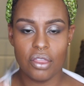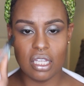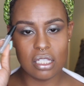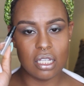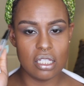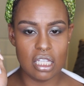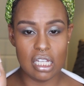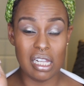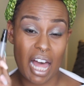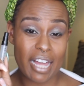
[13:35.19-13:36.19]
This is
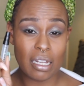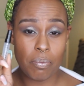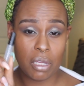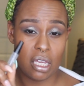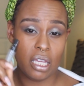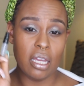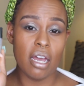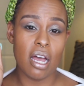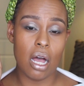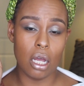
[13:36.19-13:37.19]
the Lila B
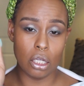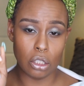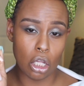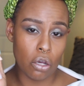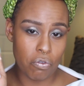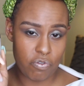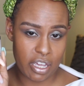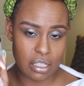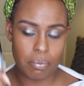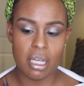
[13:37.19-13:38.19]
Aglow
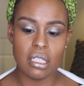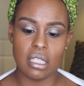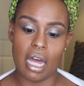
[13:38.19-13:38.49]
Face Mist.